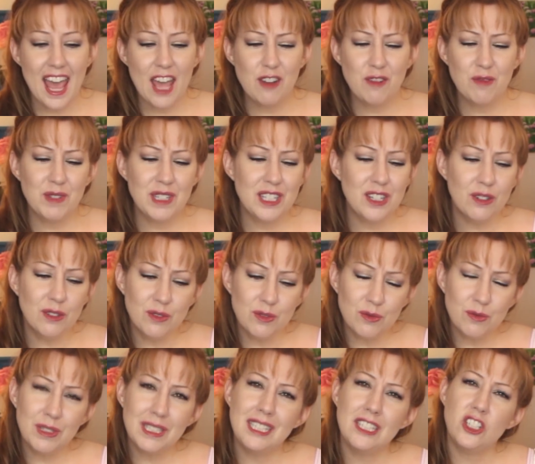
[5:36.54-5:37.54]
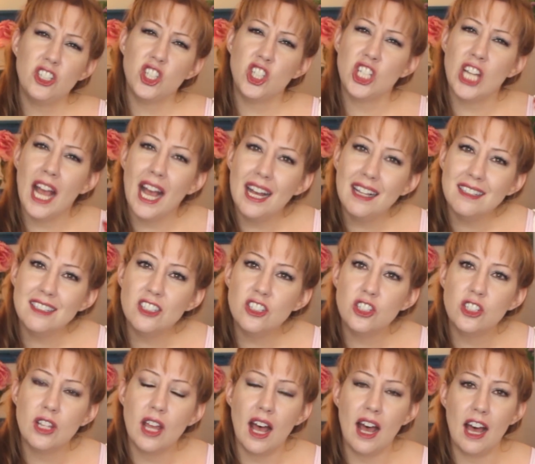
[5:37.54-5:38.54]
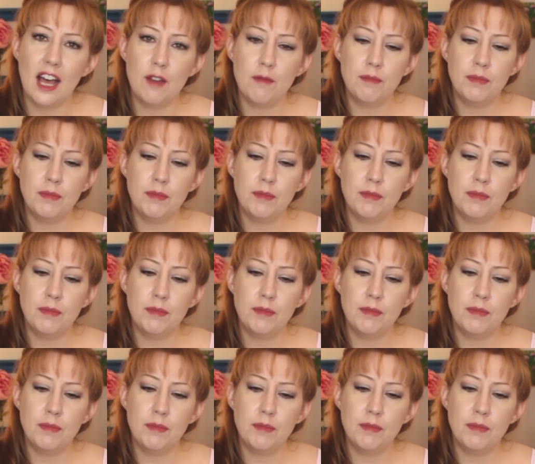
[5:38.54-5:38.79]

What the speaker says: And we don't really challenge that